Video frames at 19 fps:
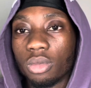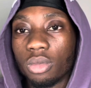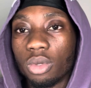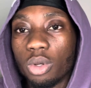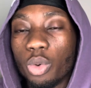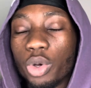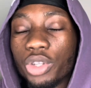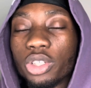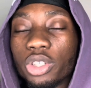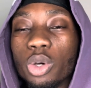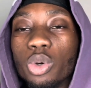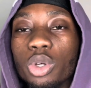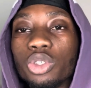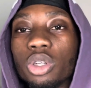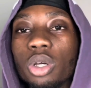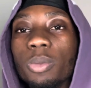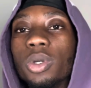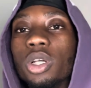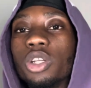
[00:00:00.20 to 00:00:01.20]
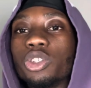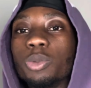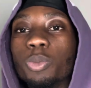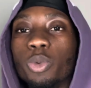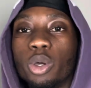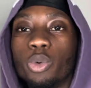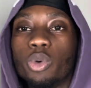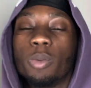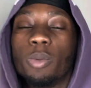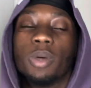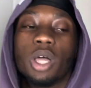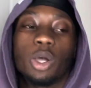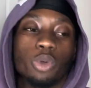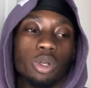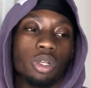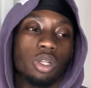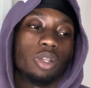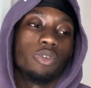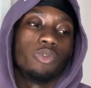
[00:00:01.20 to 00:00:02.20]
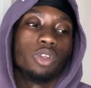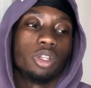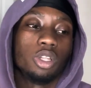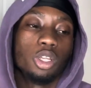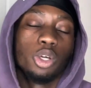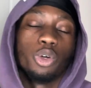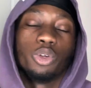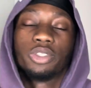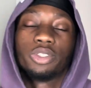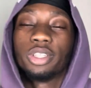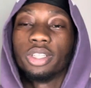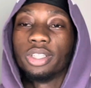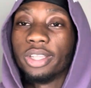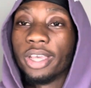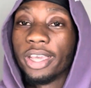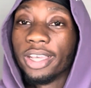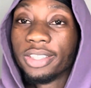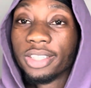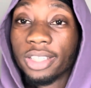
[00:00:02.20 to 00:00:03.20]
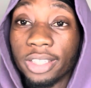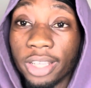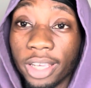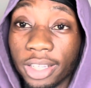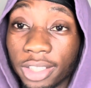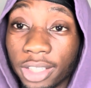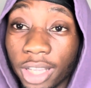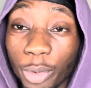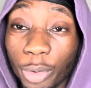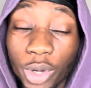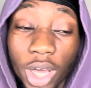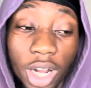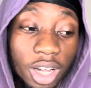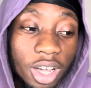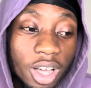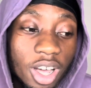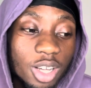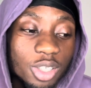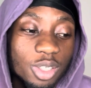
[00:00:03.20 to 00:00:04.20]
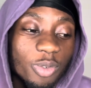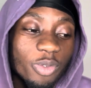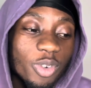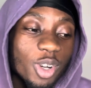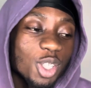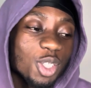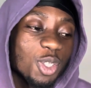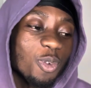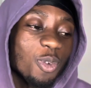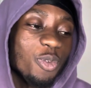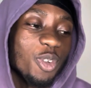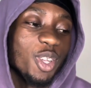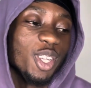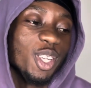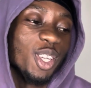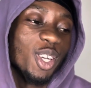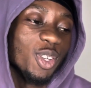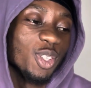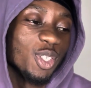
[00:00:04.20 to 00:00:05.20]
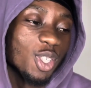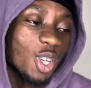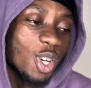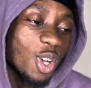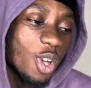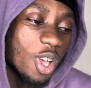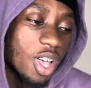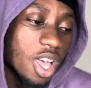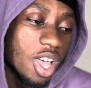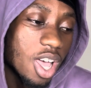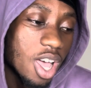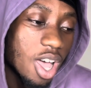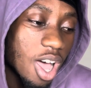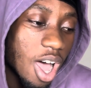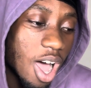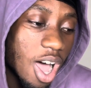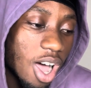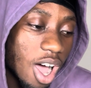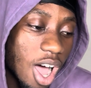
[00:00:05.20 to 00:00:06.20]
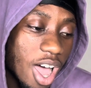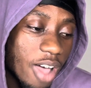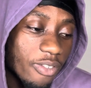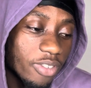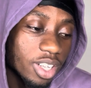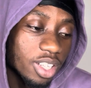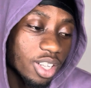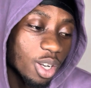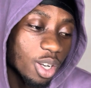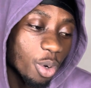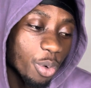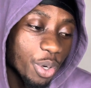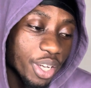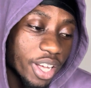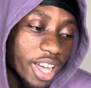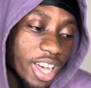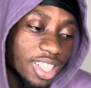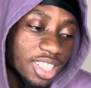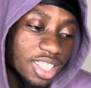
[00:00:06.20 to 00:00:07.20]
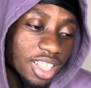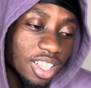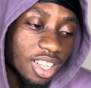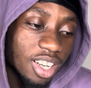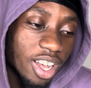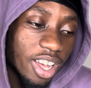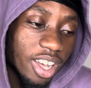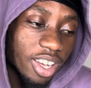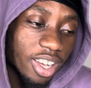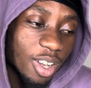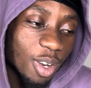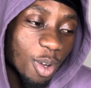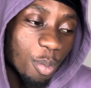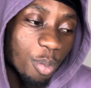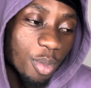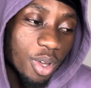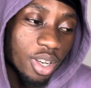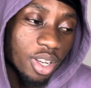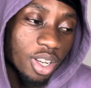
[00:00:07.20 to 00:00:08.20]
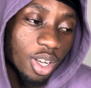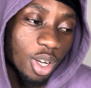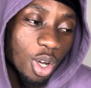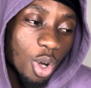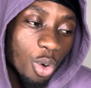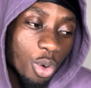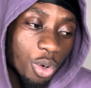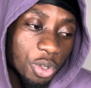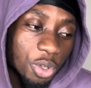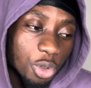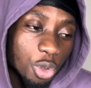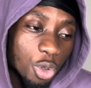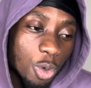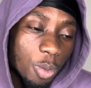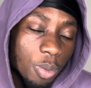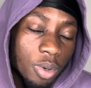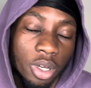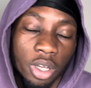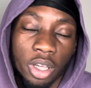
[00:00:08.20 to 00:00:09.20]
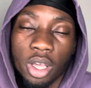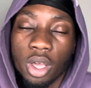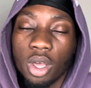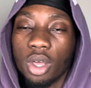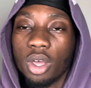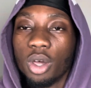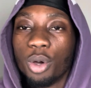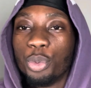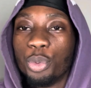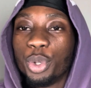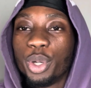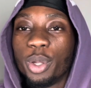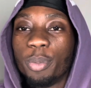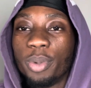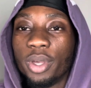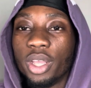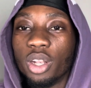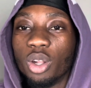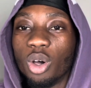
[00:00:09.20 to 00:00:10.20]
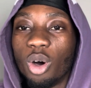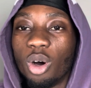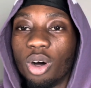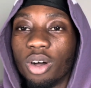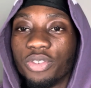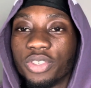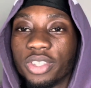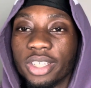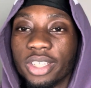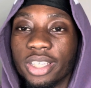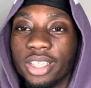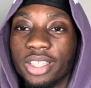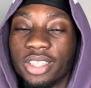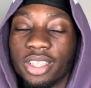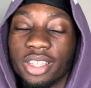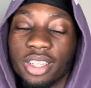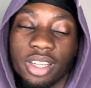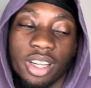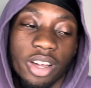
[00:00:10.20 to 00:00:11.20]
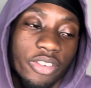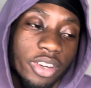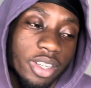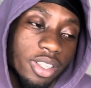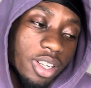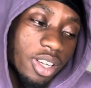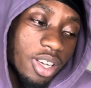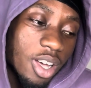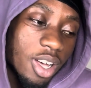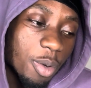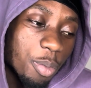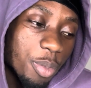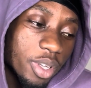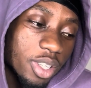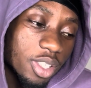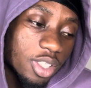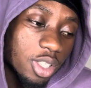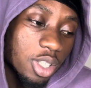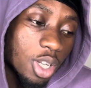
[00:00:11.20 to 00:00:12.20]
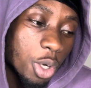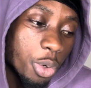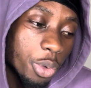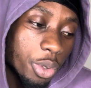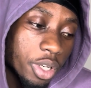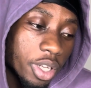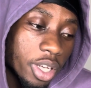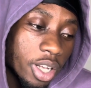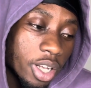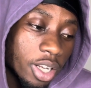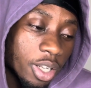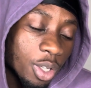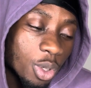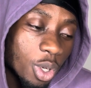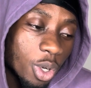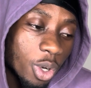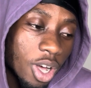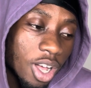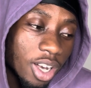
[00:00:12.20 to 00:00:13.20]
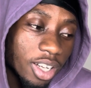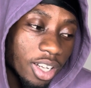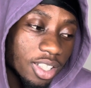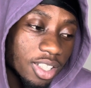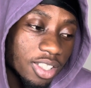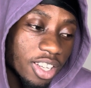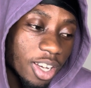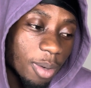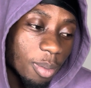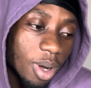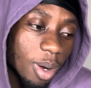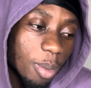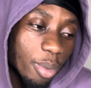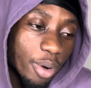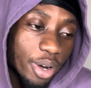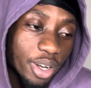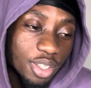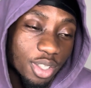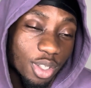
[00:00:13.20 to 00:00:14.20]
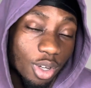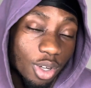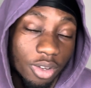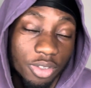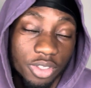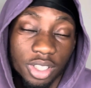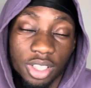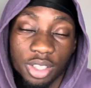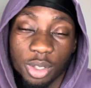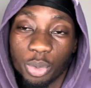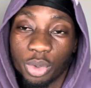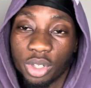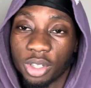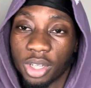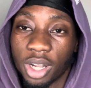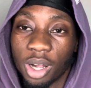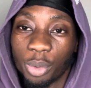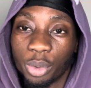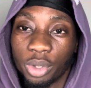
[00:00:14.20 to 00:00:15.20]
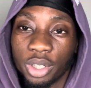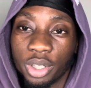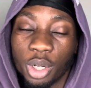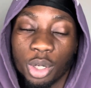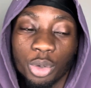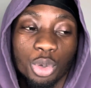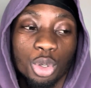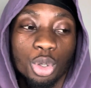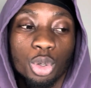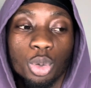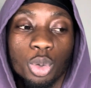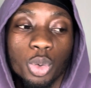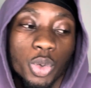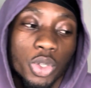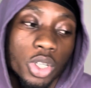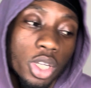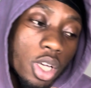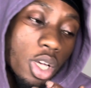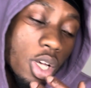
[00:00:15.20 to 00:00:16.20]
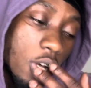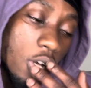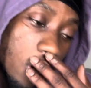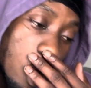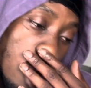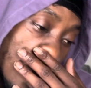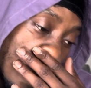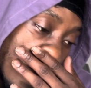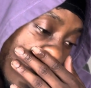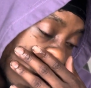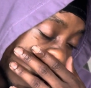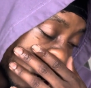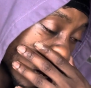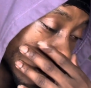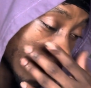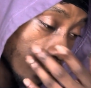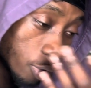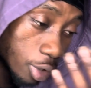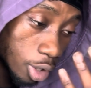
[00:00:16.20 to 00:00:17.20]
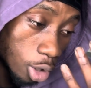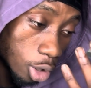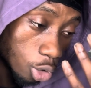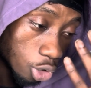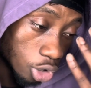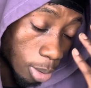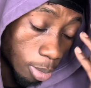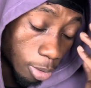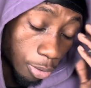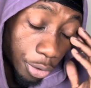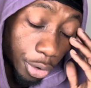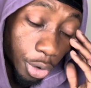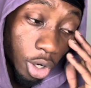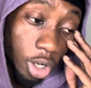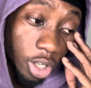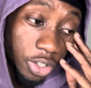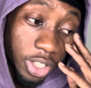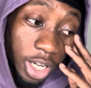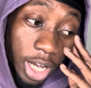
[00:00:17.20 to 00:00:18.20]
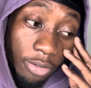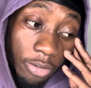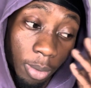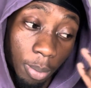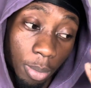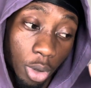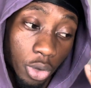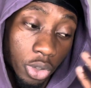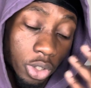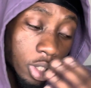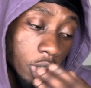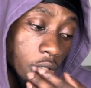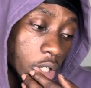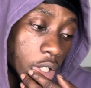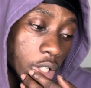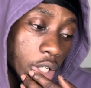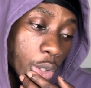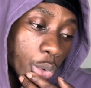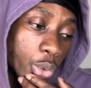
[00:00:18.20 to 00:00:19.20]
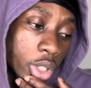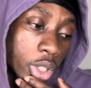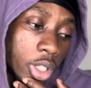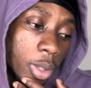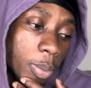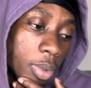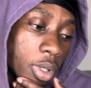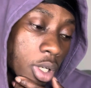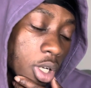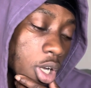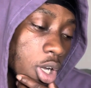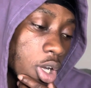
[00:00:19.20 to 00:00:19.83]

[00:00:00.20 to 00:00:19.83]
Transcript: What's good with y'all, man? It's your boy Will back with another video. And today, we got a controversial video. So I haven't did a reaction like in a minute of going through, but with it being the off season and everything kind of being slow and dead, you know, I like to take my breaks in the off season when it's not really no news. I got a lot of videos dropping for y'all because I haven't posted anything really, but